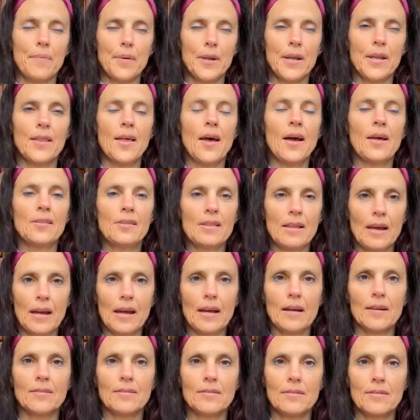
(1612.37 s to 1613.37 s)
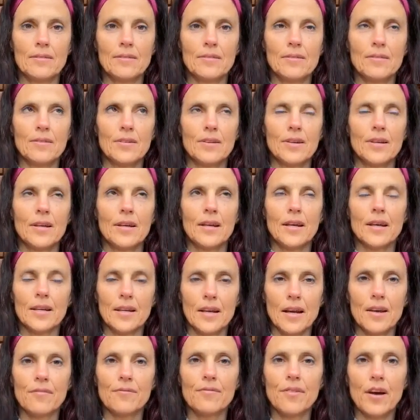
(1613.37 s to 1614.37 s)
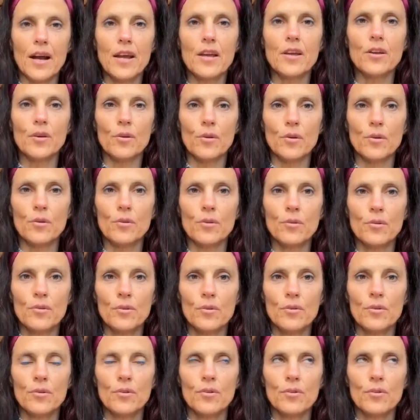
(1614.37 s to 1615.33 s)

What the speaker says: Tap into that thing, and I invite you